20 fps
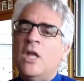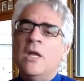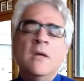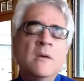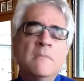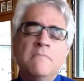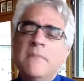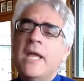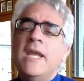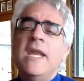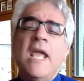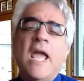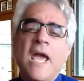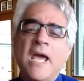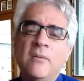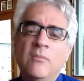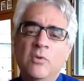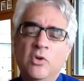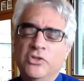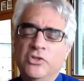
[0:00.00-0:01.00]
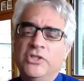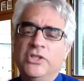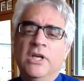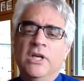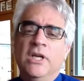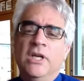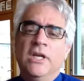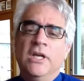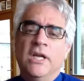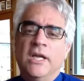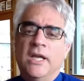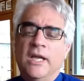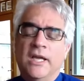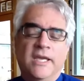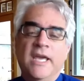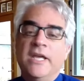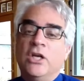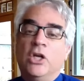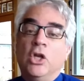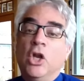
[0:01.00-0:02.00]
Many animals
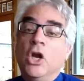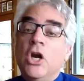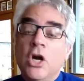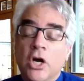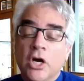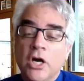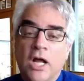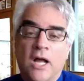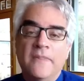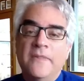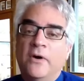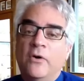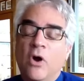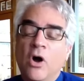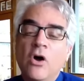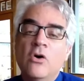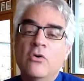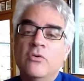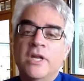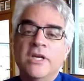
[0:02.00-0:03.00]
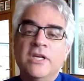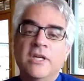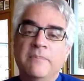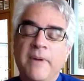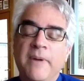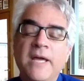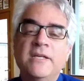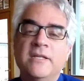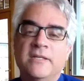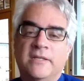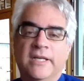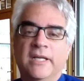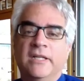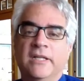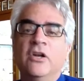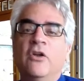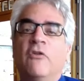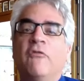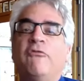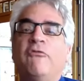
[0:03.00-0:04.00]
can learn on their own independently. A
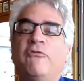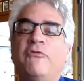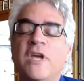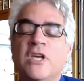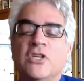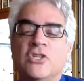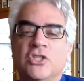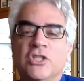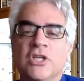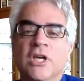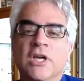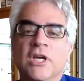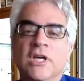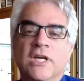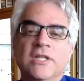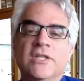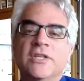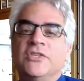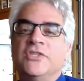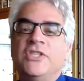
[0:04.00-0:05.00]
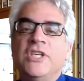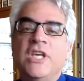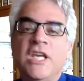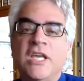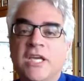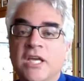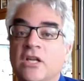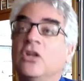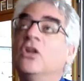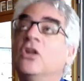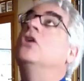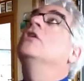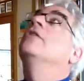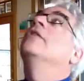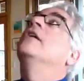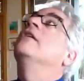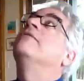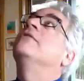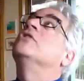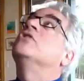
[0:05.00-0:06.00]
little fish in the sea can learn
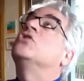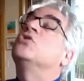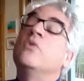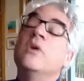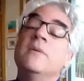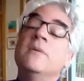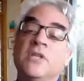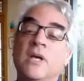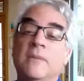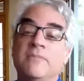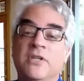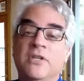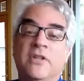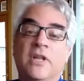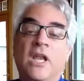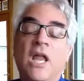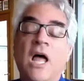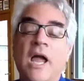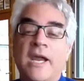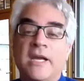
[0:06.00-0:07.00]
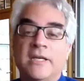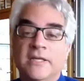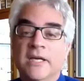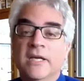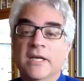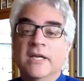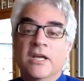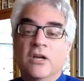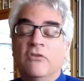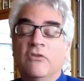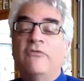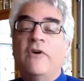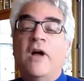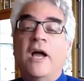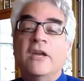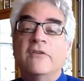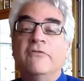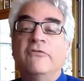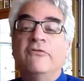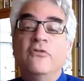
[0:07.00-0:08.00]
that if it swims up to the light, it'll
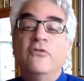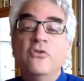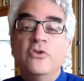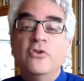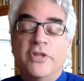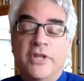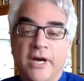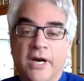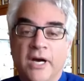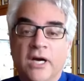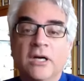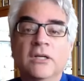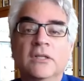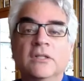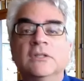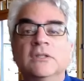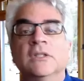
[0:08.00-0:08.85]
find food there.